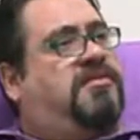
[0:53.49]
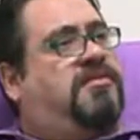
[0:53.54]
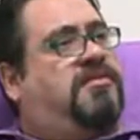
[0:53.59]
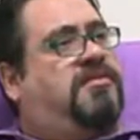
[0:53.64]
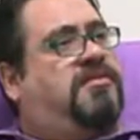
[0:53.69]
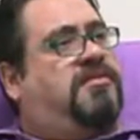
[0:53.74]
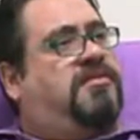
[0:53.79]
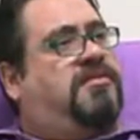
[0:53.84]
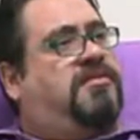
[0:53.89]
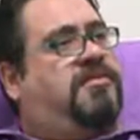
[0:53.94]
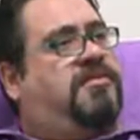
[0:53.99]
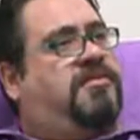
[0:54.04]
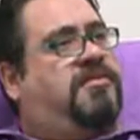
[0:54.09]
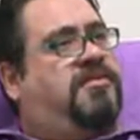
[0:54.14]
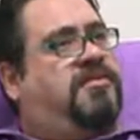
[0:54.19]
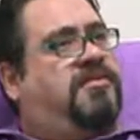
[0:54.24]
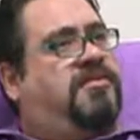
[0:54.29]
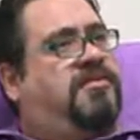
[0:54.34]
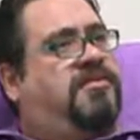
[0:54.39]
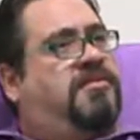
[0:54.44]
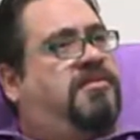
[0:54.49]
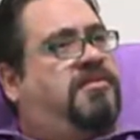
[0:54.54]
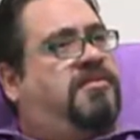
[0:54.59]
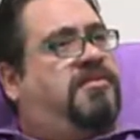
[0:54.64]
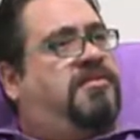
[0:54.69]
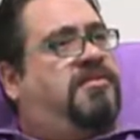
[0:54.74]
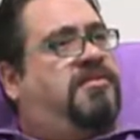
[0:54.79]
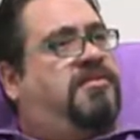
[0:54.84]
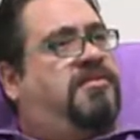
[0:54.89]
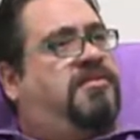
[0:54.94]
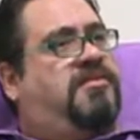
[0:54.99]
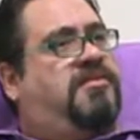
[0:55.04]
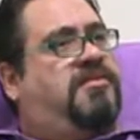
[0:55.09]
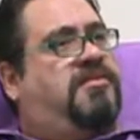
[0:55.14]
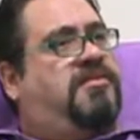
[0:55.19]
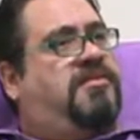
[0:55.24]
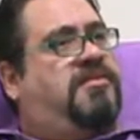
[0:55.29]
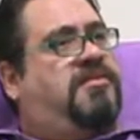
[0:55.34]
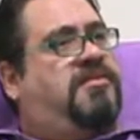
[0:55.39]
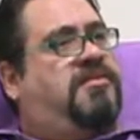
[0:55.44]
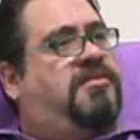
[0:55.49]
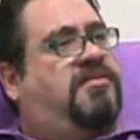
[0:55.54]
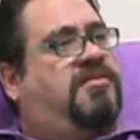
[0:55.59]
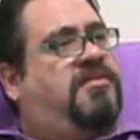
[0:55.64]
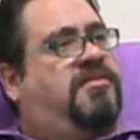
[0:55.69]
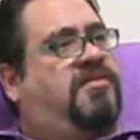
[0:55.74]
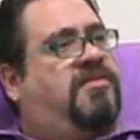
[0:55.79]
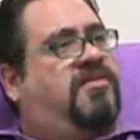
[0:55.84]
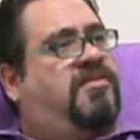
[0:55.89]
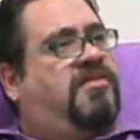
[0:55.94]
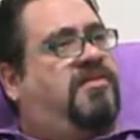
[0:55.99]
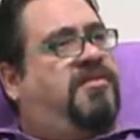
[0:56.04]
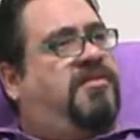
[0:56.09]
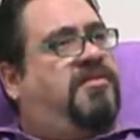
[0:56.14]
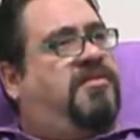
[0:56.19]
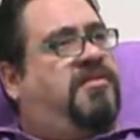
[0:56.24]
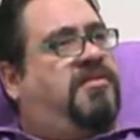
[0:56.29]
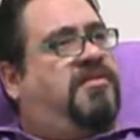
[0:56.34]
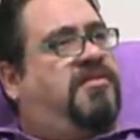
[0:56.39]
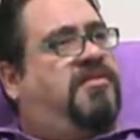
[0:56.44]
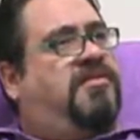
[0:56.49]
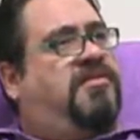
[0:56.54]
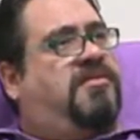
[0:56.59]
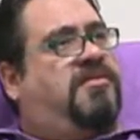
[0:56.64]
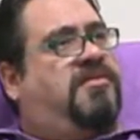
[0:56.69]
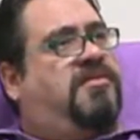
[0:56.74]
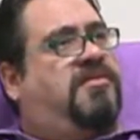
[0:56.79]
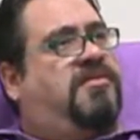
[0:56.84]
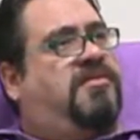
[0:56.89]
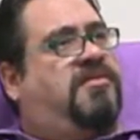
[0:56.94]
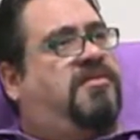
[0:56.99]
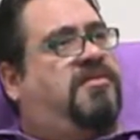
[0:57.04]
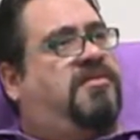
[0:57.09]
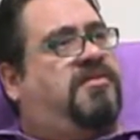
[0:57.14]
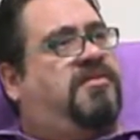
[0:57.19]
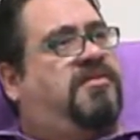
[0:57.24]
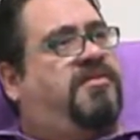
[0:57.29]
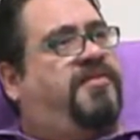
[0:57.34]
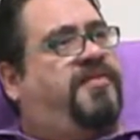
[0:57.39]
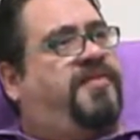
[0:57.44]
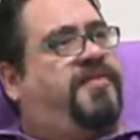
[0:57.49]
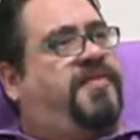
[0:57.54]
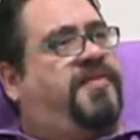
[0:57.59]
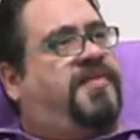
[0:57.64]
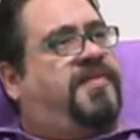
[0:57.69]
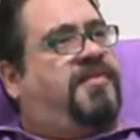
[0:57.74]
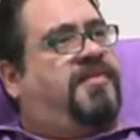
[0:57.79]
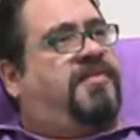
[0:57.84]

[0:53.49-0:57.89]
[no speech]